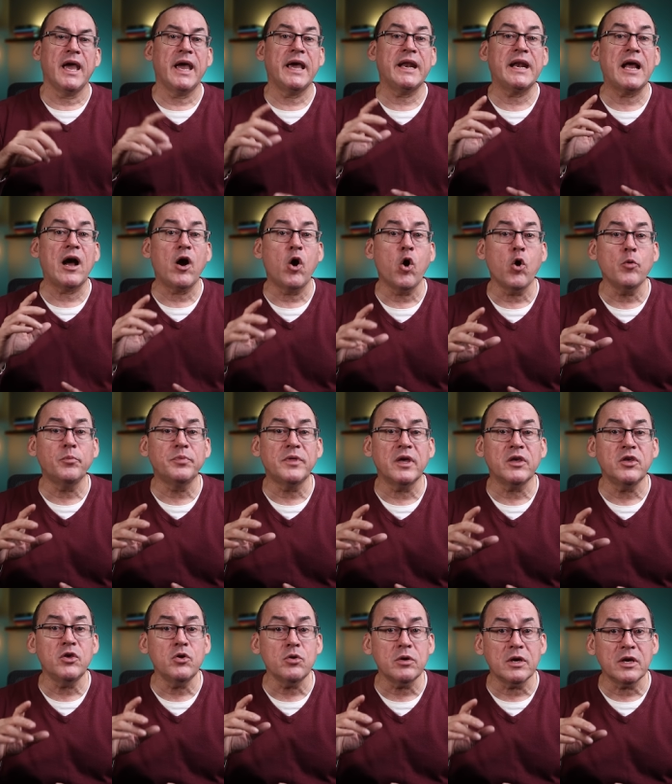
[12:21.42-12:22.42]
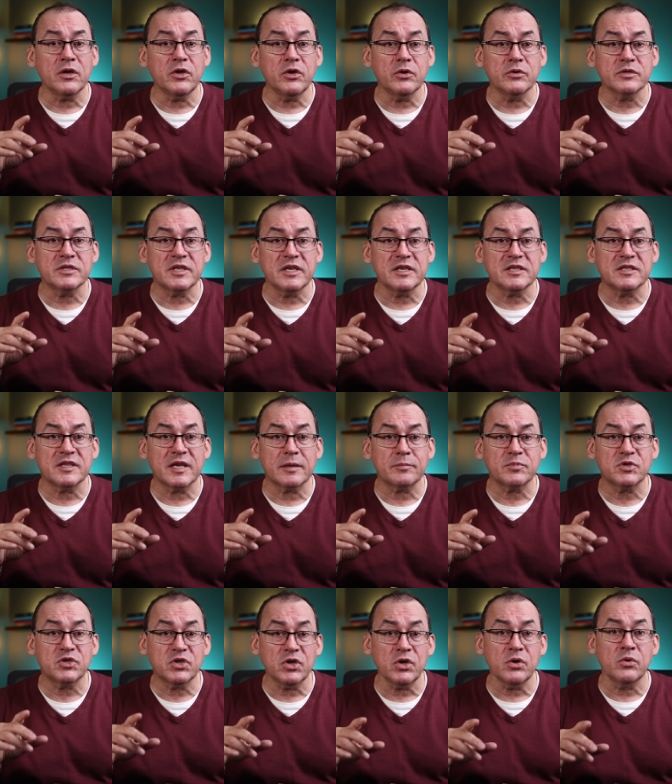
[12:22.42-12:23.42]
And I hope that you can use these
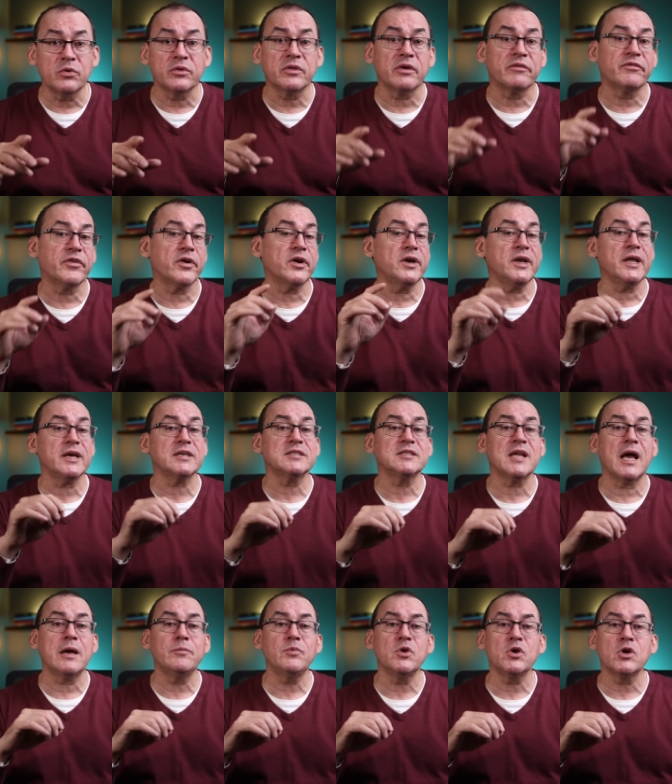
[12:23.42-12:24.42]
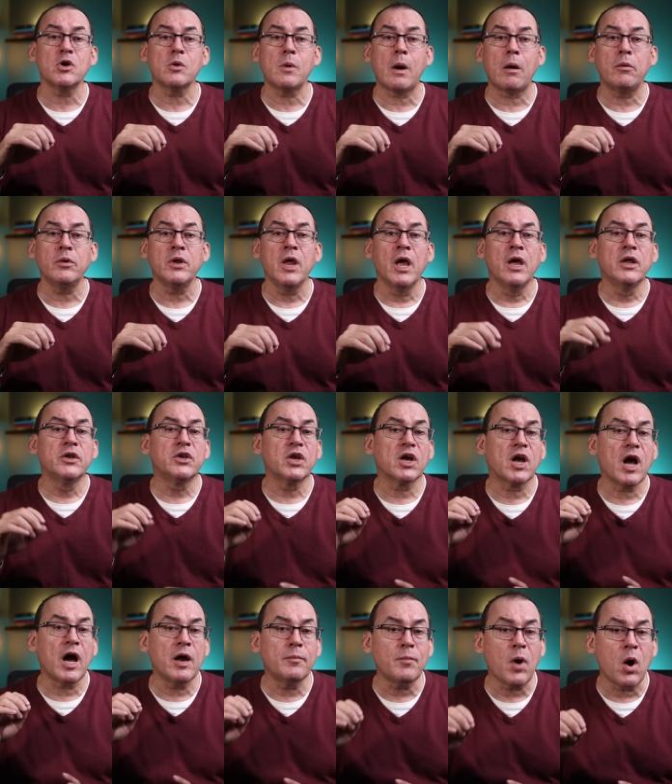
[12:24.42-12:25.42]
tips too the very next time you go out to
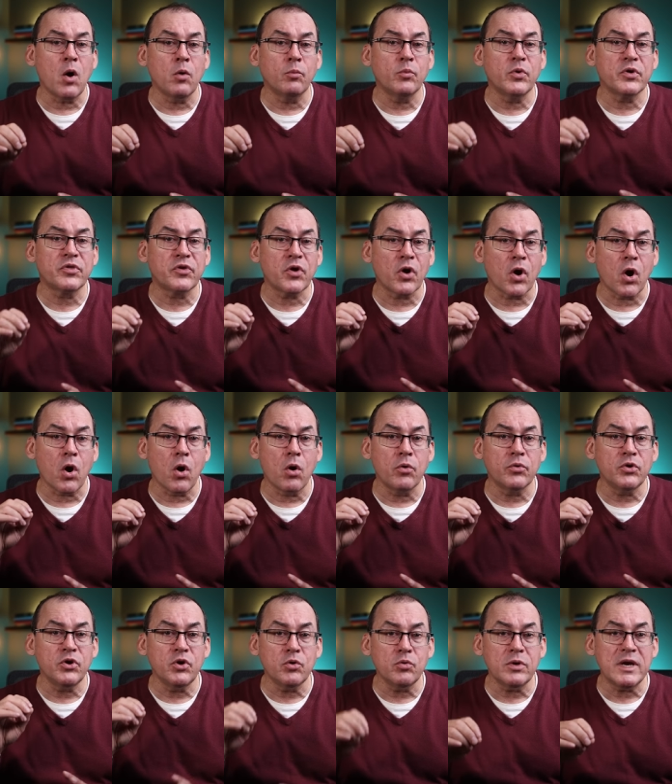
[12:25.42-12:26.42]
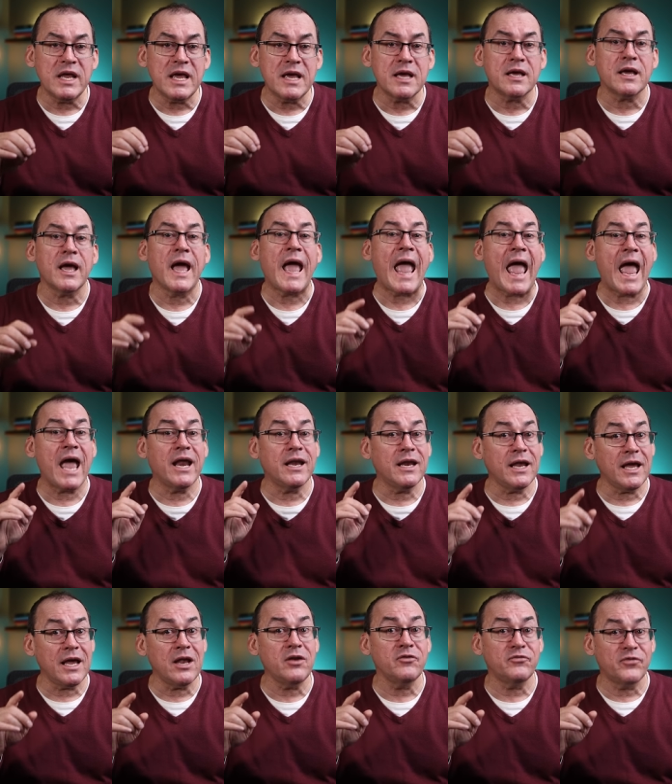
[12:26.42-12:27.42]
come home with your own unique and
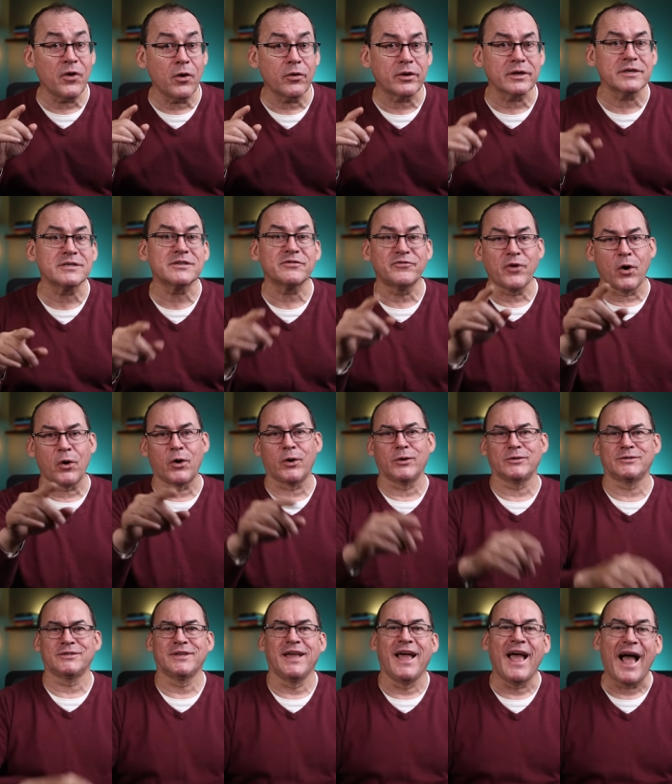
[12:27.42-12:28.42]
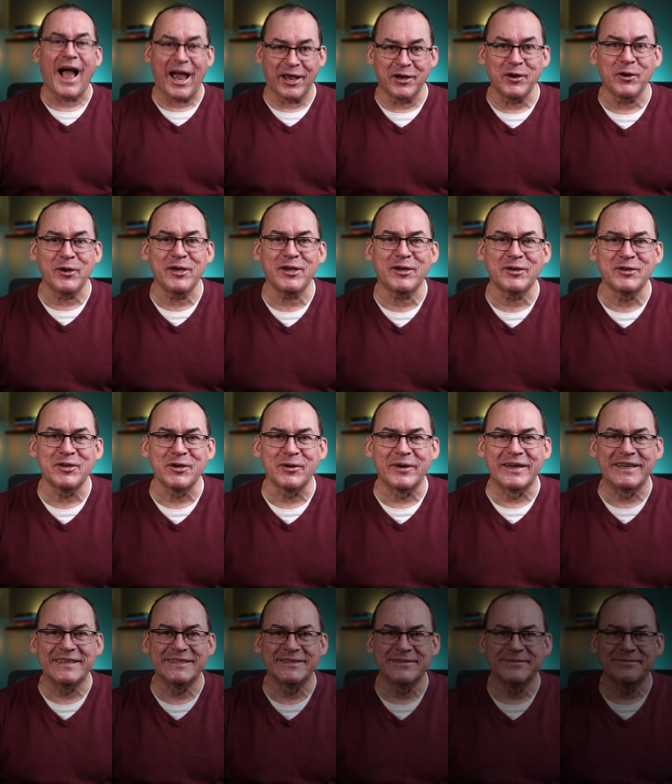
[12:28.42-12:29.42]
in focus photos. I know you can do
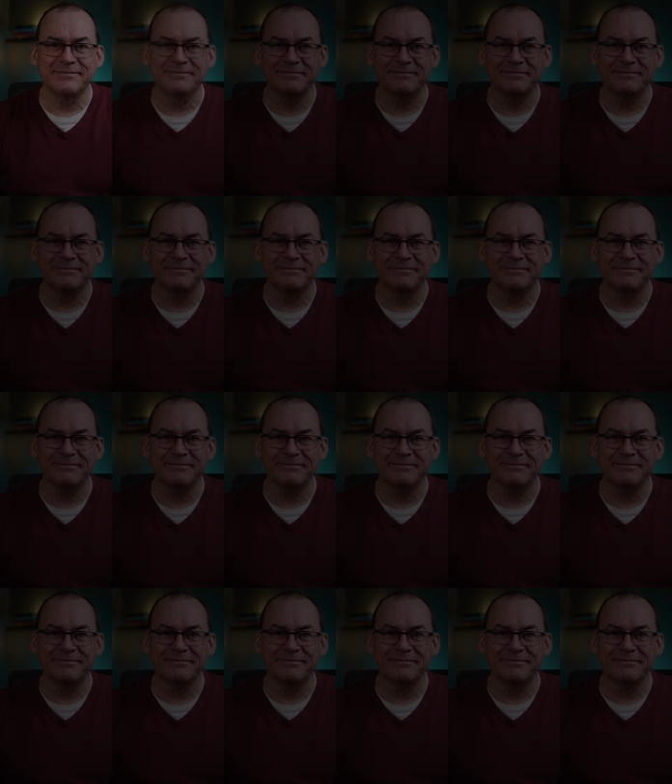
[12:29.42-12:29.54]
it.